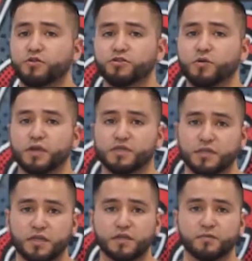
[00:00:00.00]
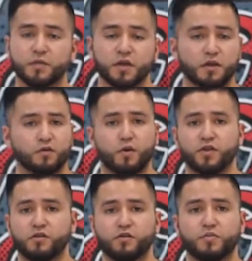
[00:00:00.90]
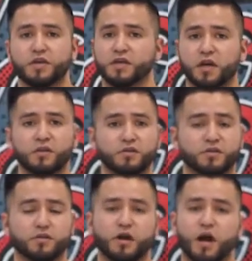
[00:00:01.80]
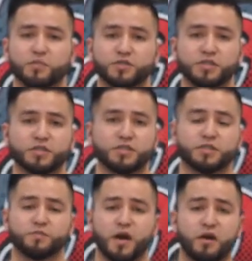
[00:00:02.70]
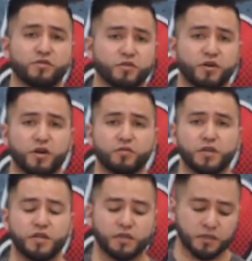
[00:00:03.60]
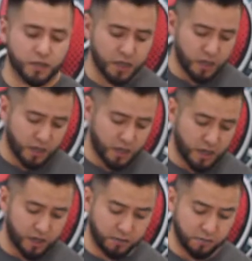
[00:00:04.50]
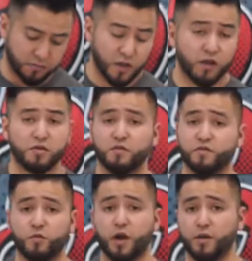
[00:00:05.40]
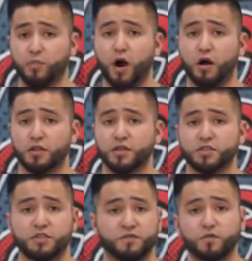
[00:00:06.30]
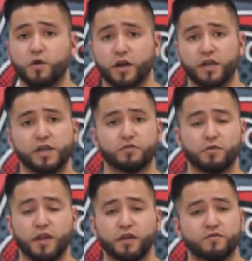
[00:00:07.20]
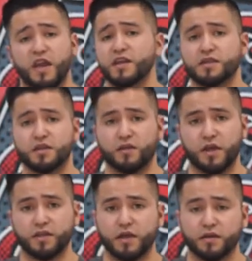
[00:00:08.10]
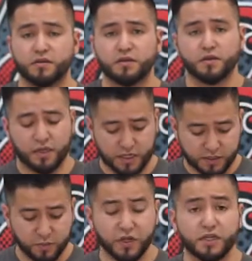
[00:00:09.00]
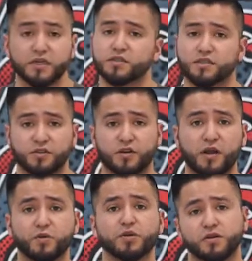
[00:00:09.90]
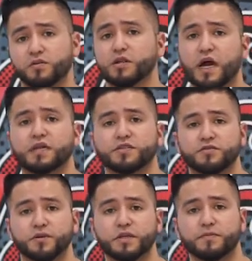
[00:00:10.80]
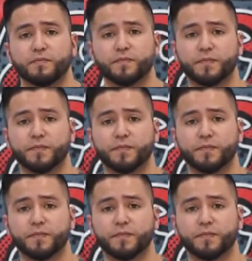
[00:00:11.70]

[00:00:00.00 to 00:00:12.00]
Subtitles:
or your truck's theme, whether it be color options, powder coating, if you want it polished, if you want it engraved, anything like that. It's billet, so you're able to do a lot to it.